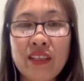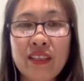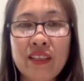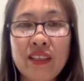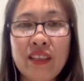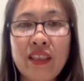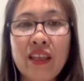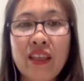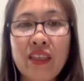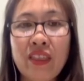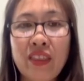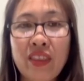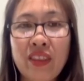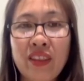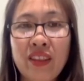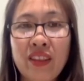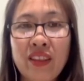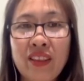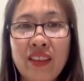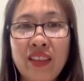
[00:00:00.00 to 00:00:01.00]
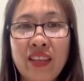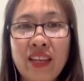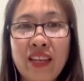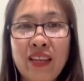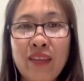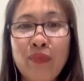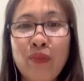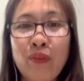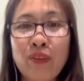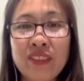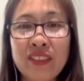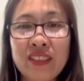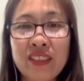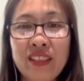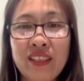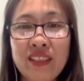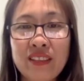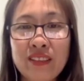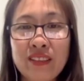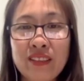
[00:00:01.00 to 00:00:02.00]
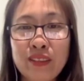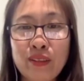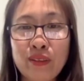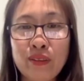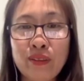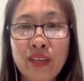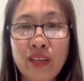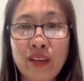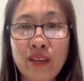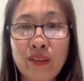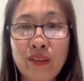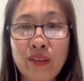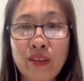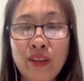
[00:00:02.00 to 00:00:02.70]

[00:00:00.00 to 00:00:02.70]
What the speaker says: 13, nearly 14 years old now.